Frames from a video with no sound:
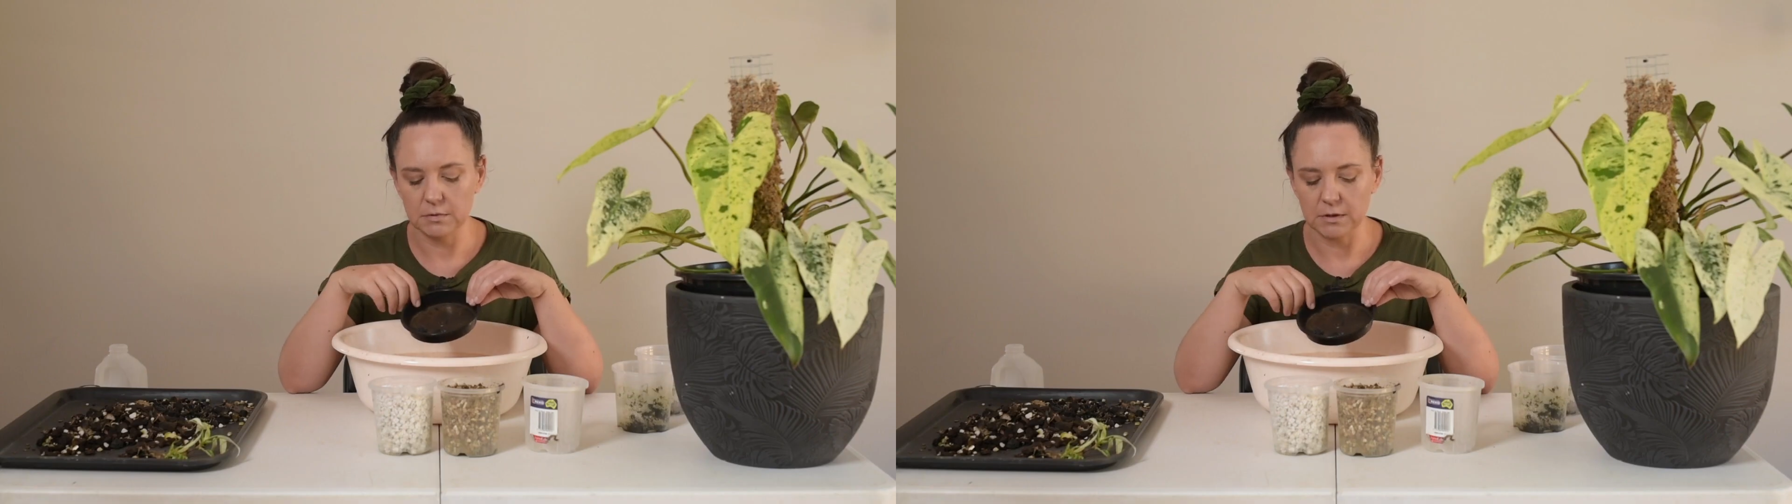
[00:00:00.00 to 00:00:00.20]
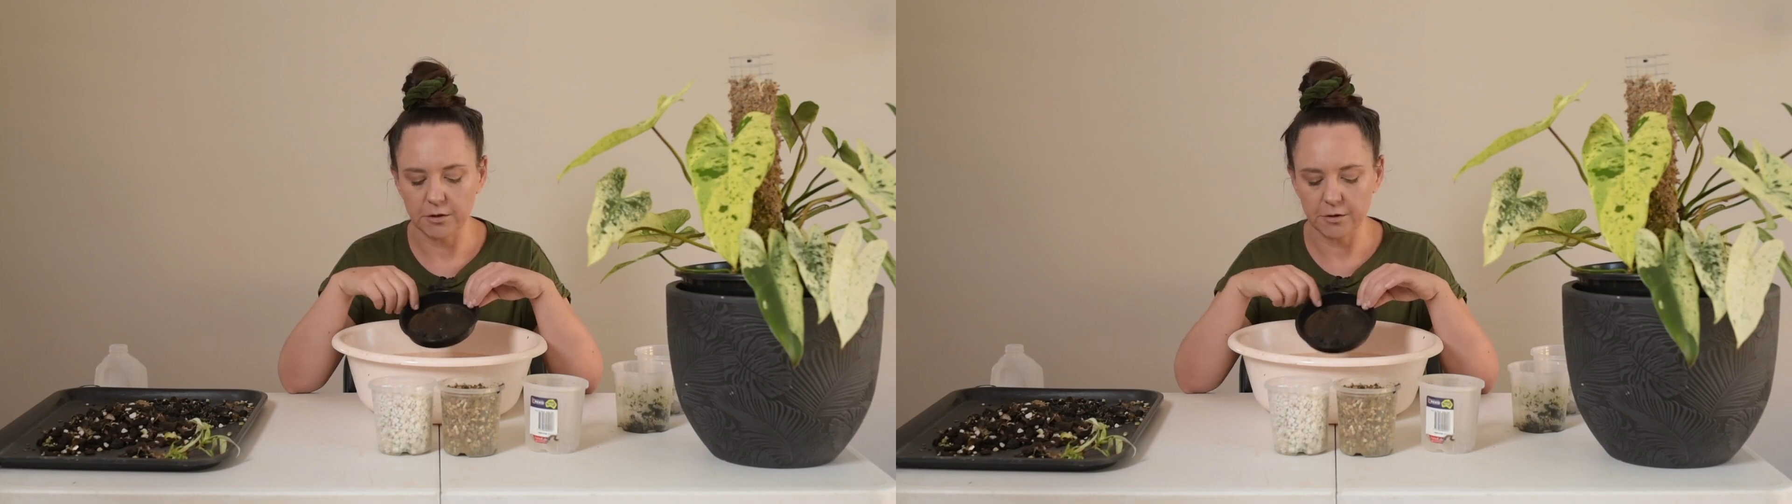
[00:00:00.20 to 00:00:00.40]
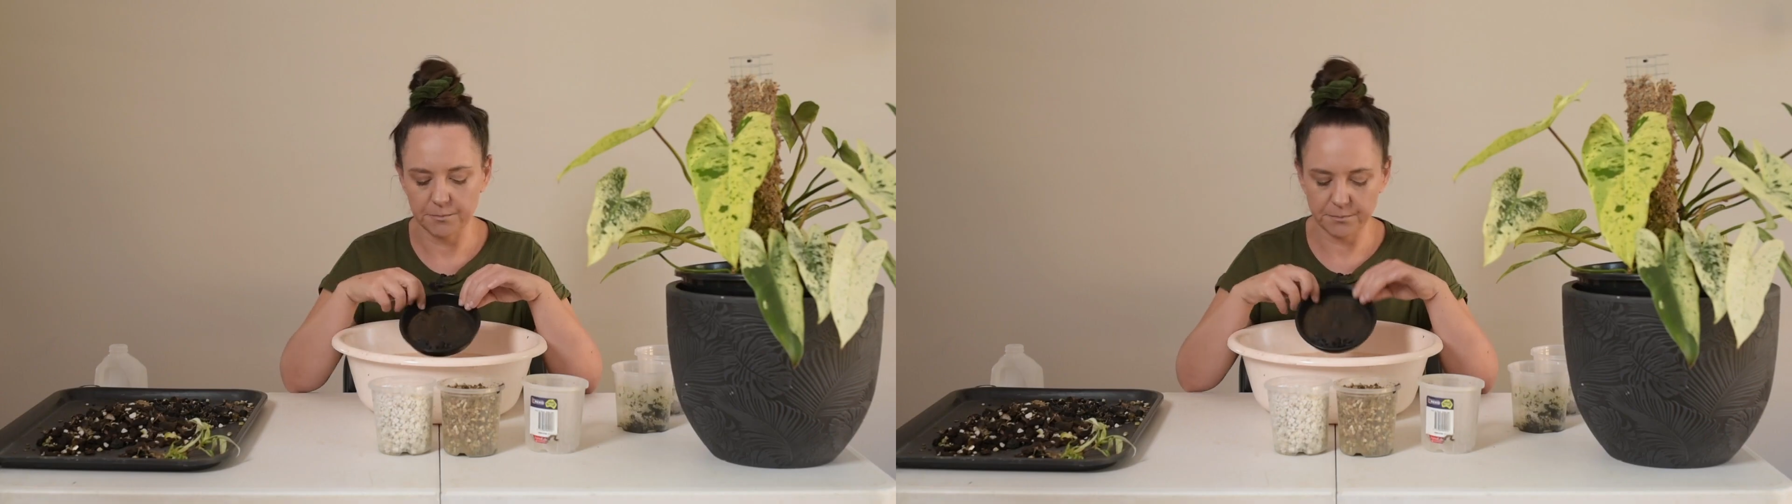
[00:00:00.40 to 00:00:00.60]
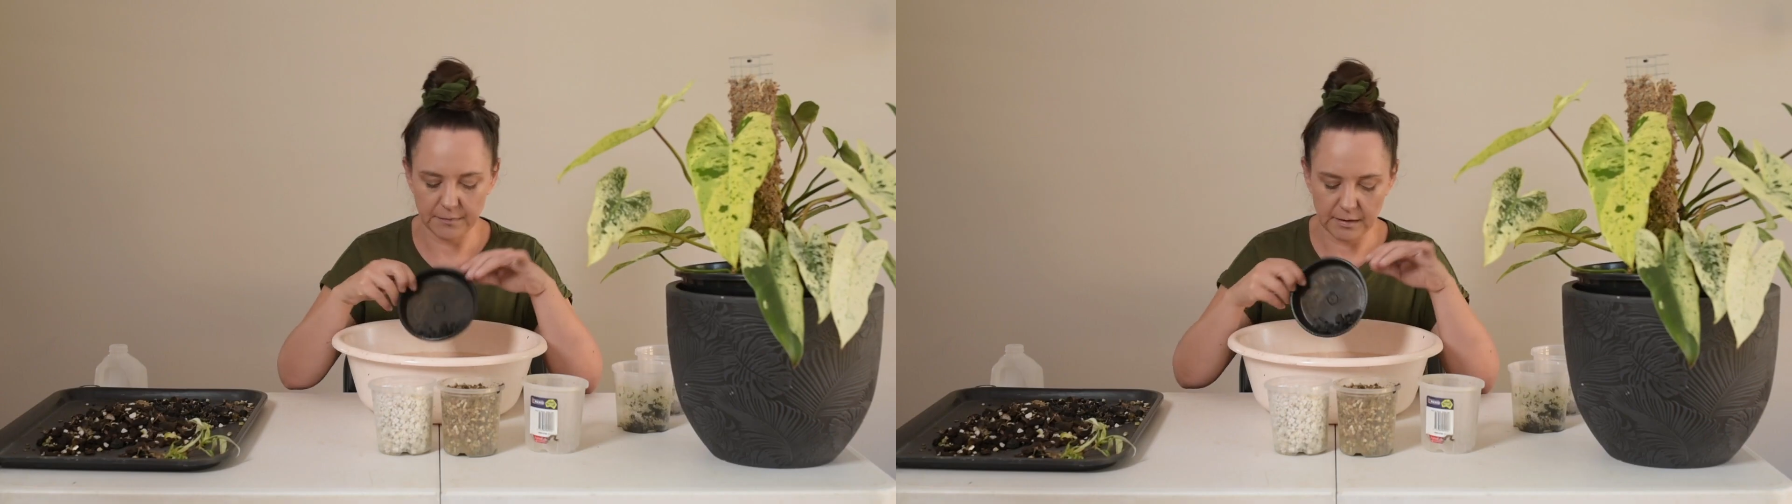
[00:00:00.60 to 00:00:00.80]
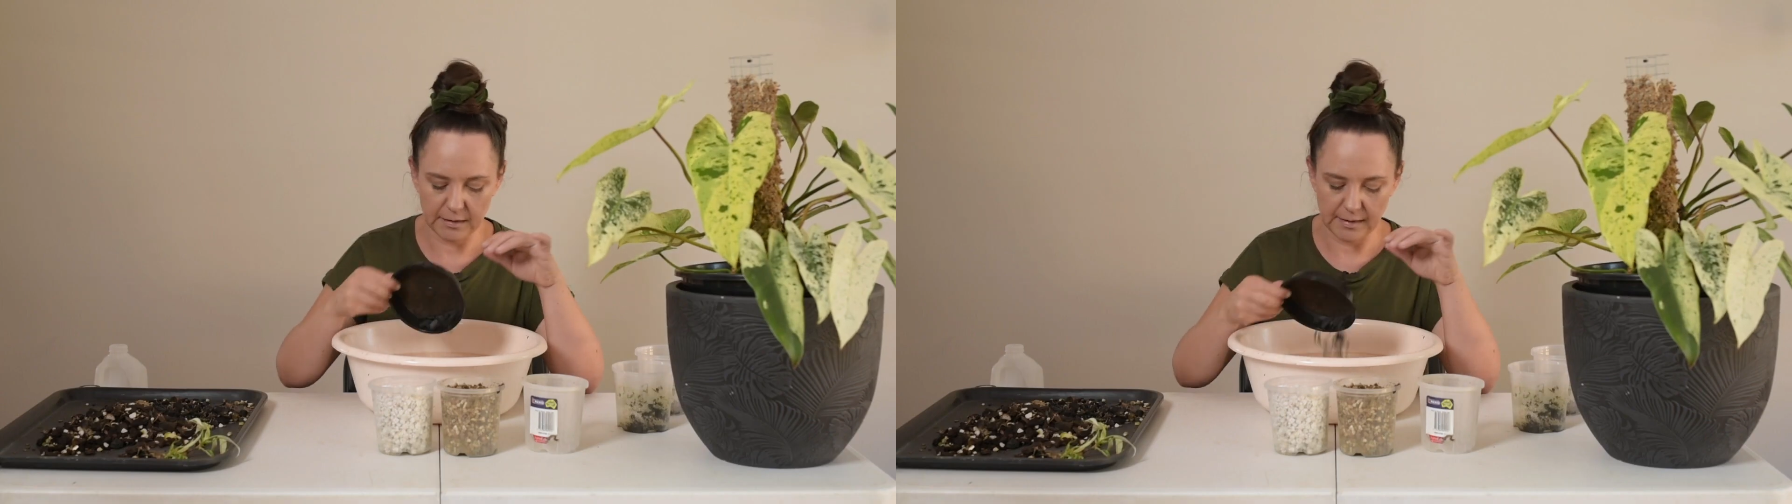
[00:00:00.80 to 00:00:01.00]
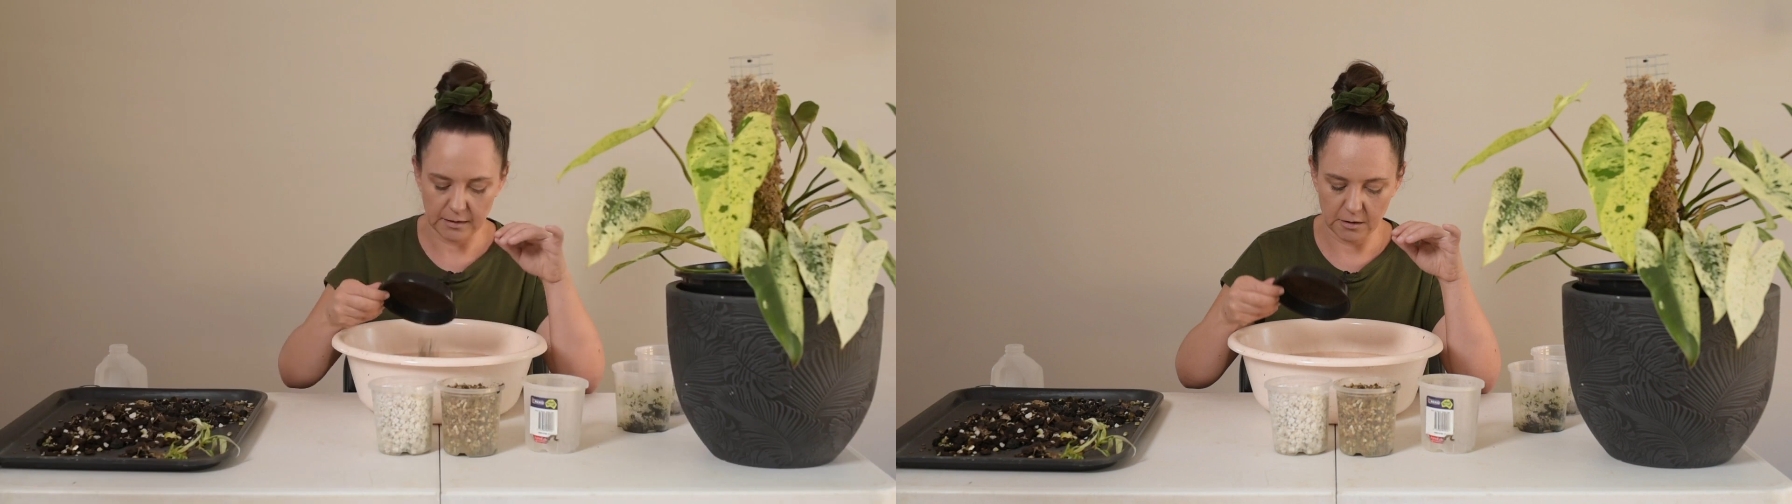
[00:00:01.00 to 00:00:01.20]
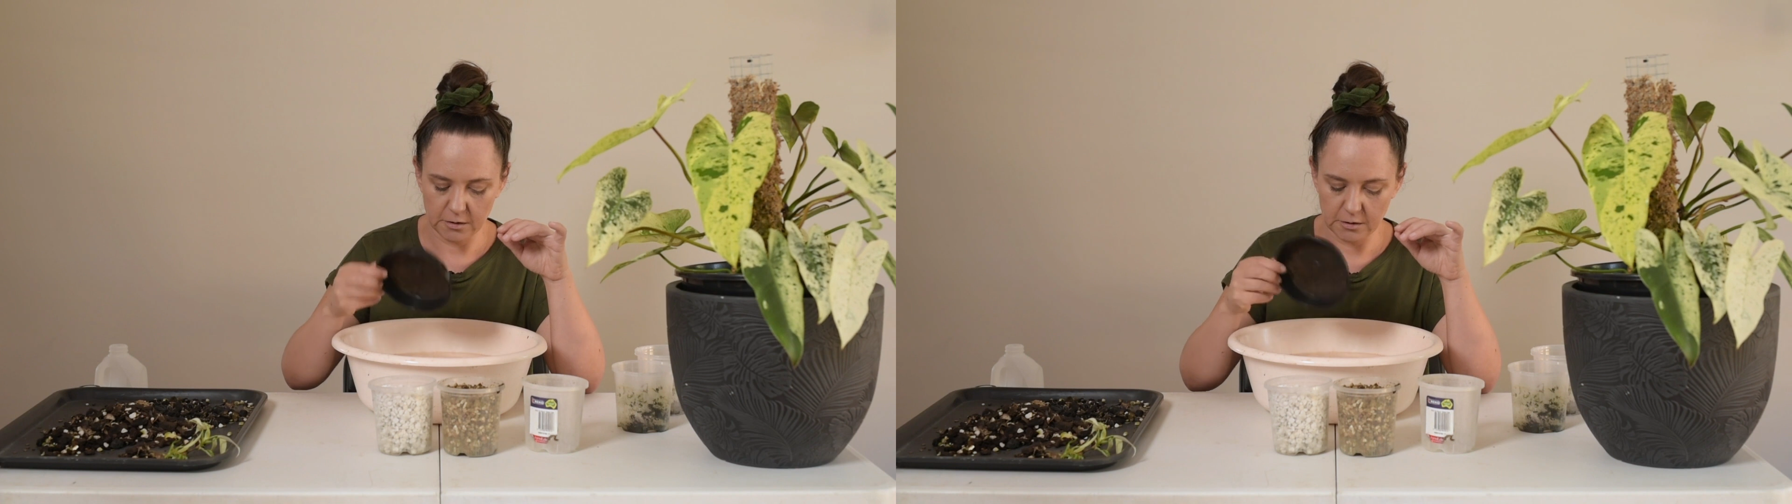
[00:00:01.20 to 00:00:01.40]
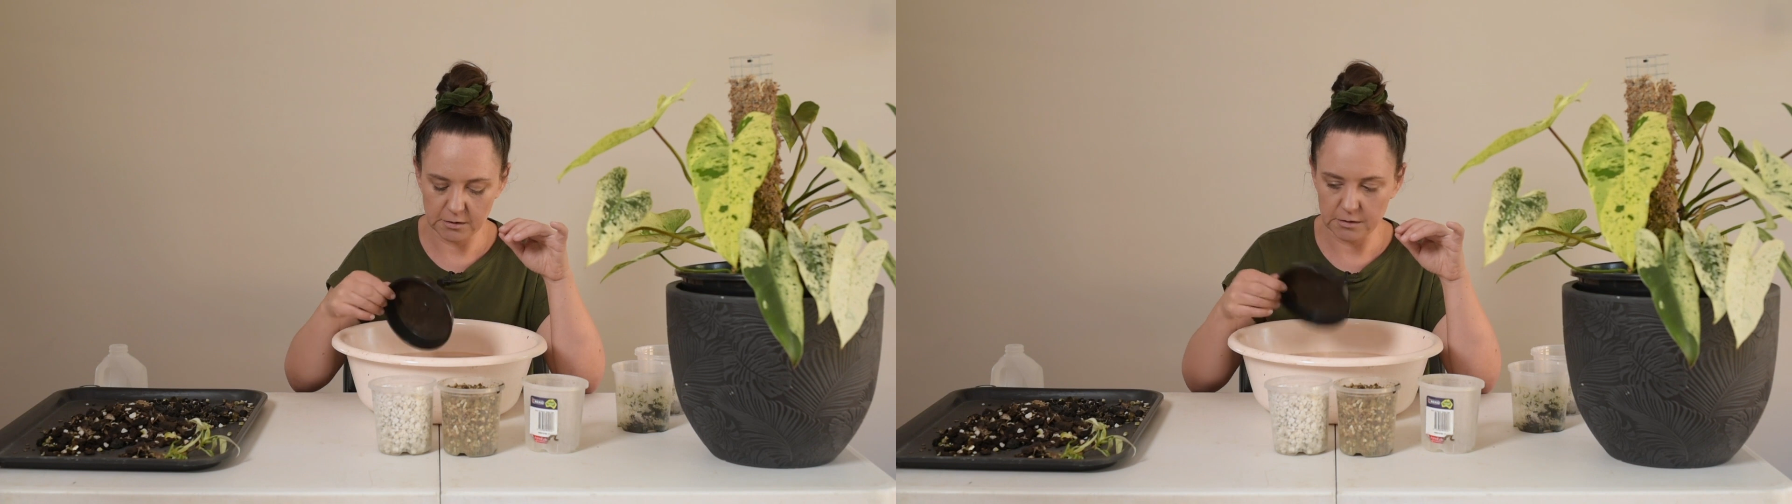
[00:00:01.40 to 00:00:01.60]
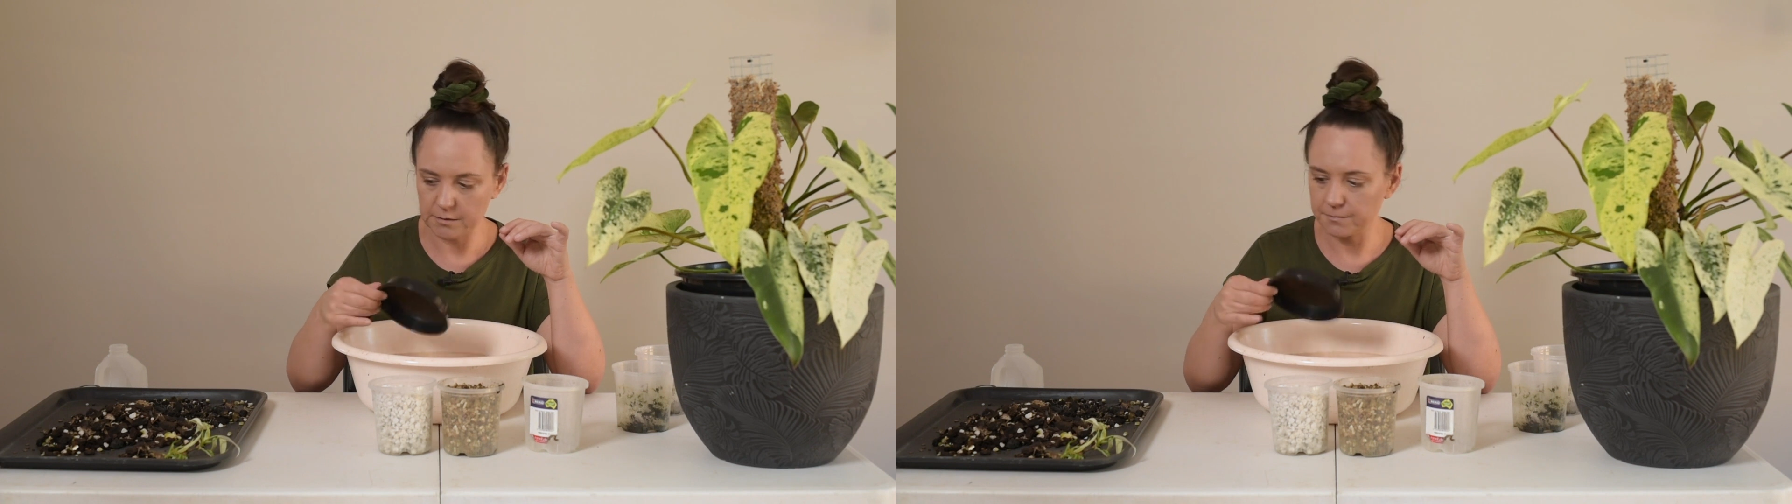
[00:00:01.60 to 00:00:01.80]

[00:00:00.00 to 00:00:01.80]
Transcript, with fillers: So in that goes.